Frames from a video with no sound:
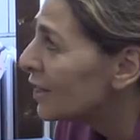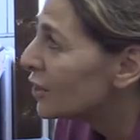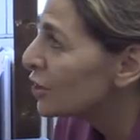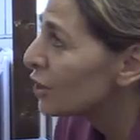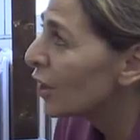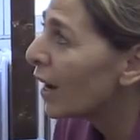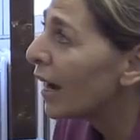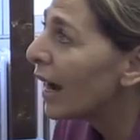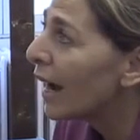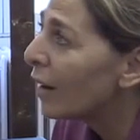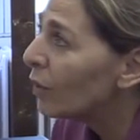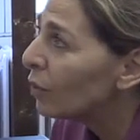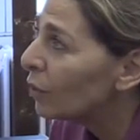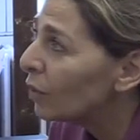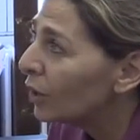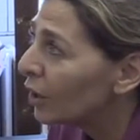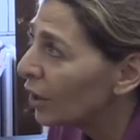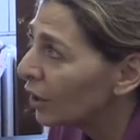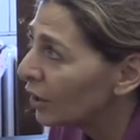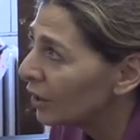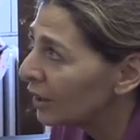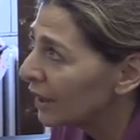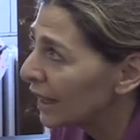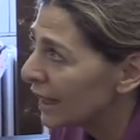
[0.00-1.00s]
So how
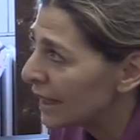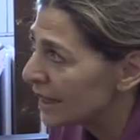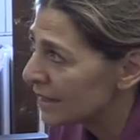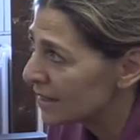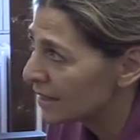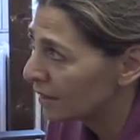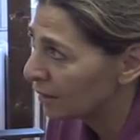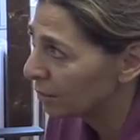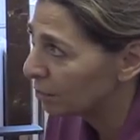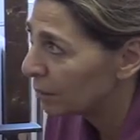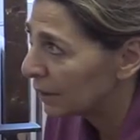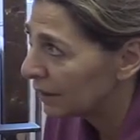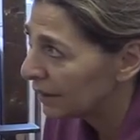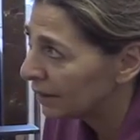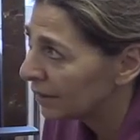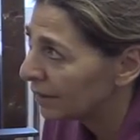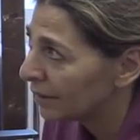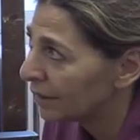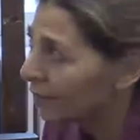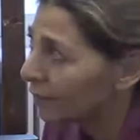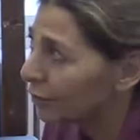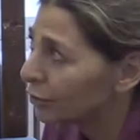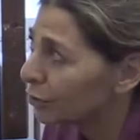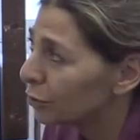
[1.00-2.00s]
long has it
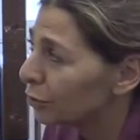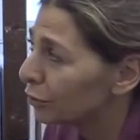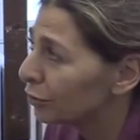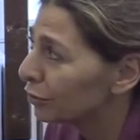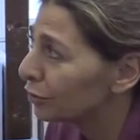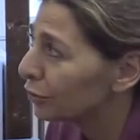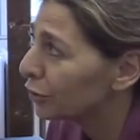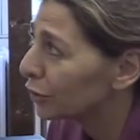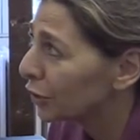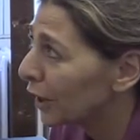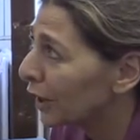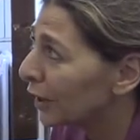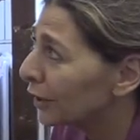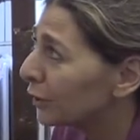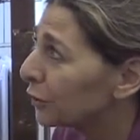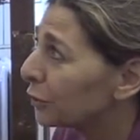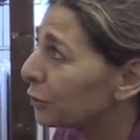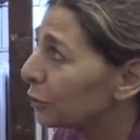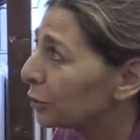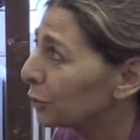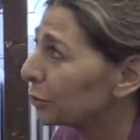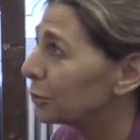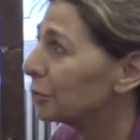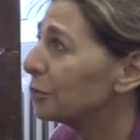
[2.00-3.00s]
been that you've
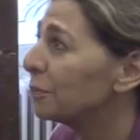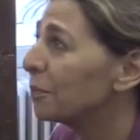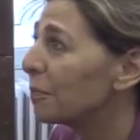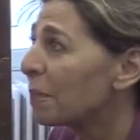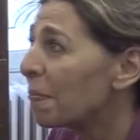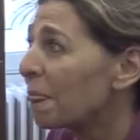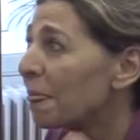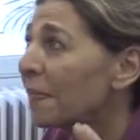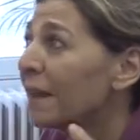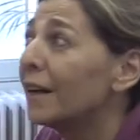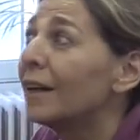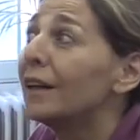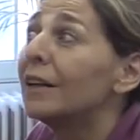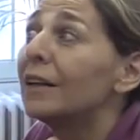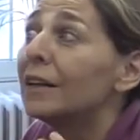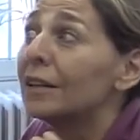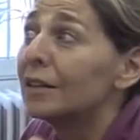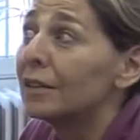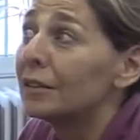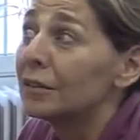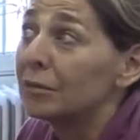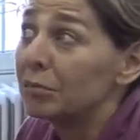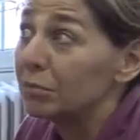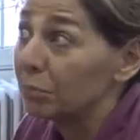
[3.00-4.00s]
tried to
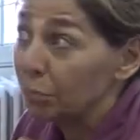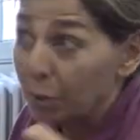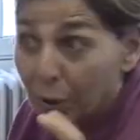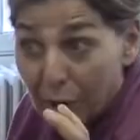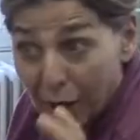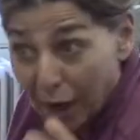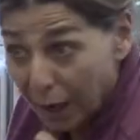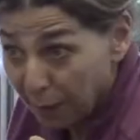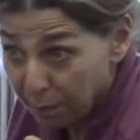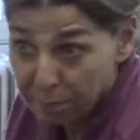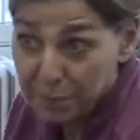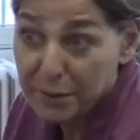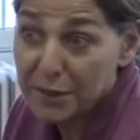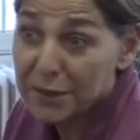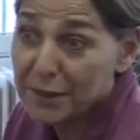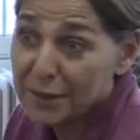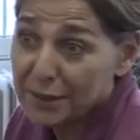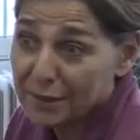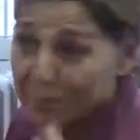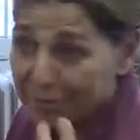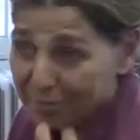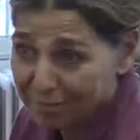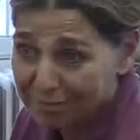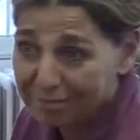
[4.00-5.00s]

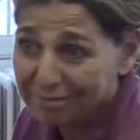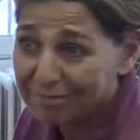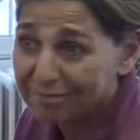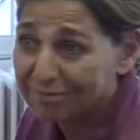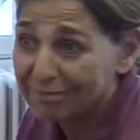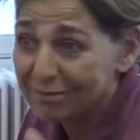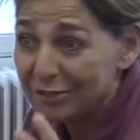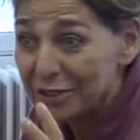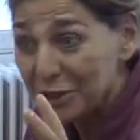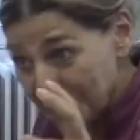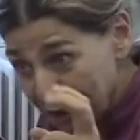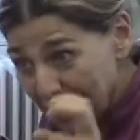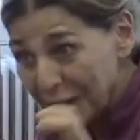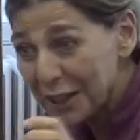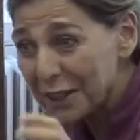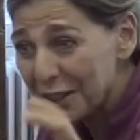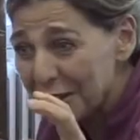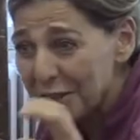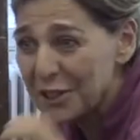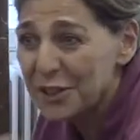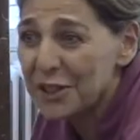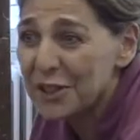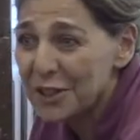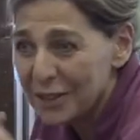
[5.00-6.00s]
perhaps
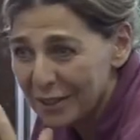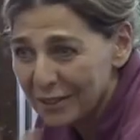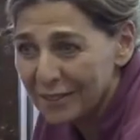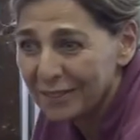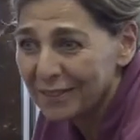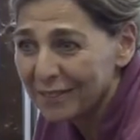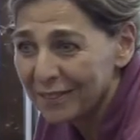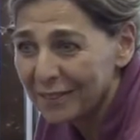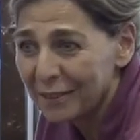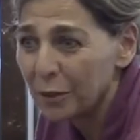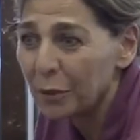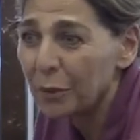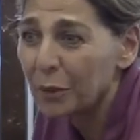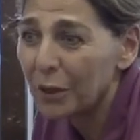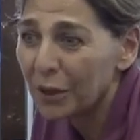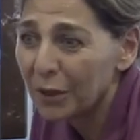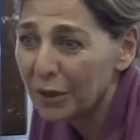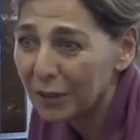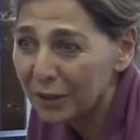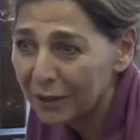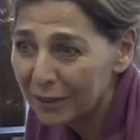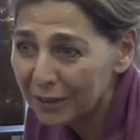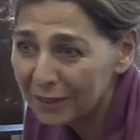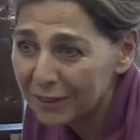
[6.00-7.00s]
change the
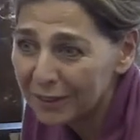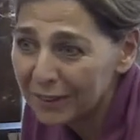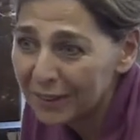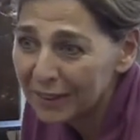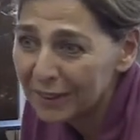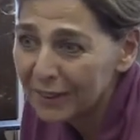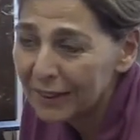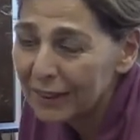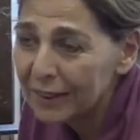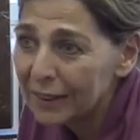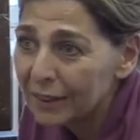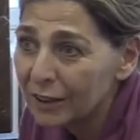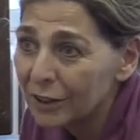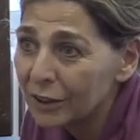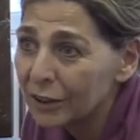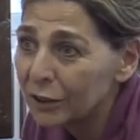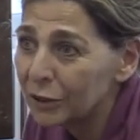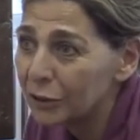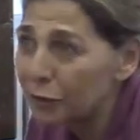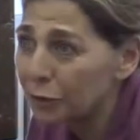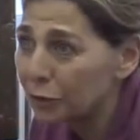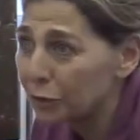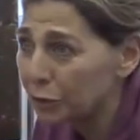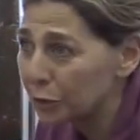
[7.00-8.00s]
world
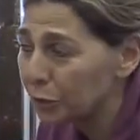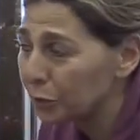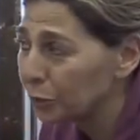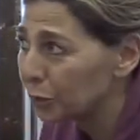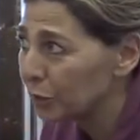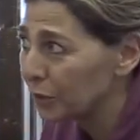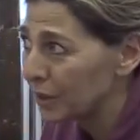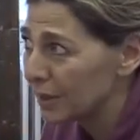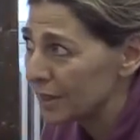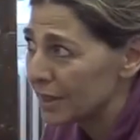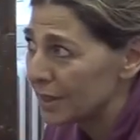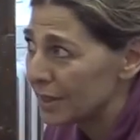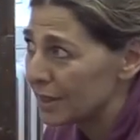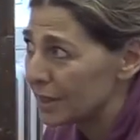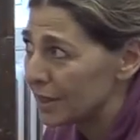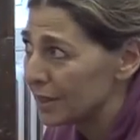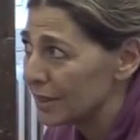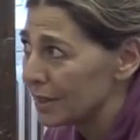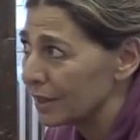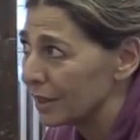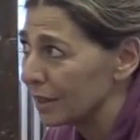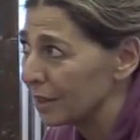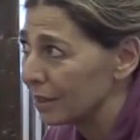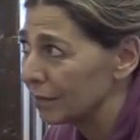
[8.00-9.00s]
uh, through
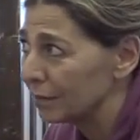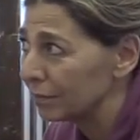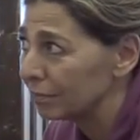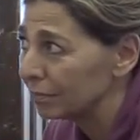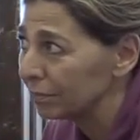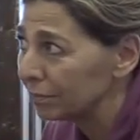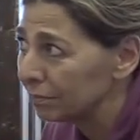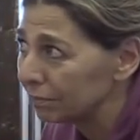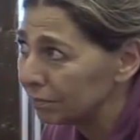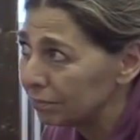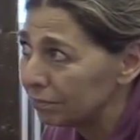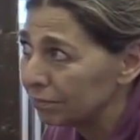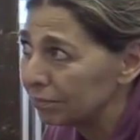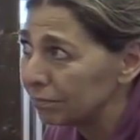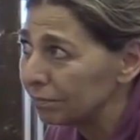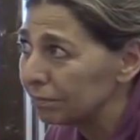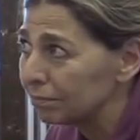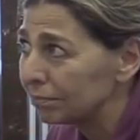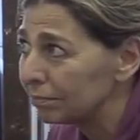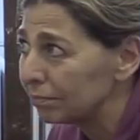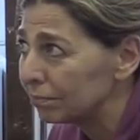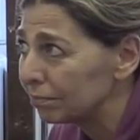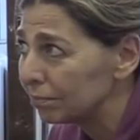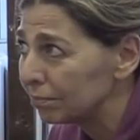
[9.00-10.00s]
this
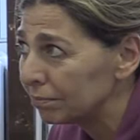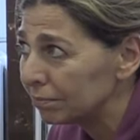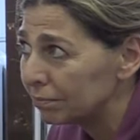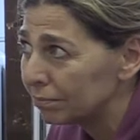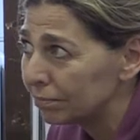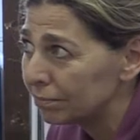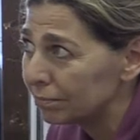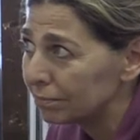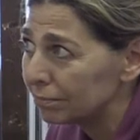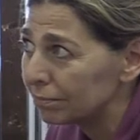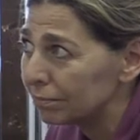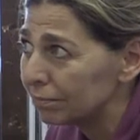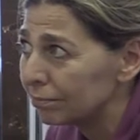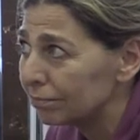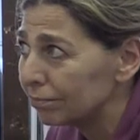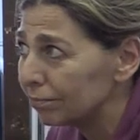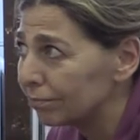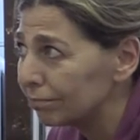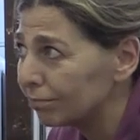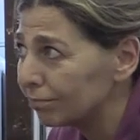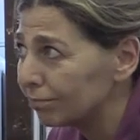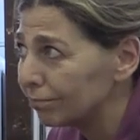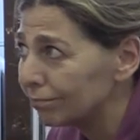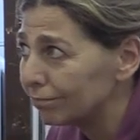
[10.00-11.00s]

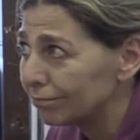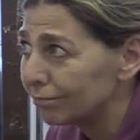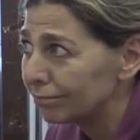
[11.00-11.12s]
um,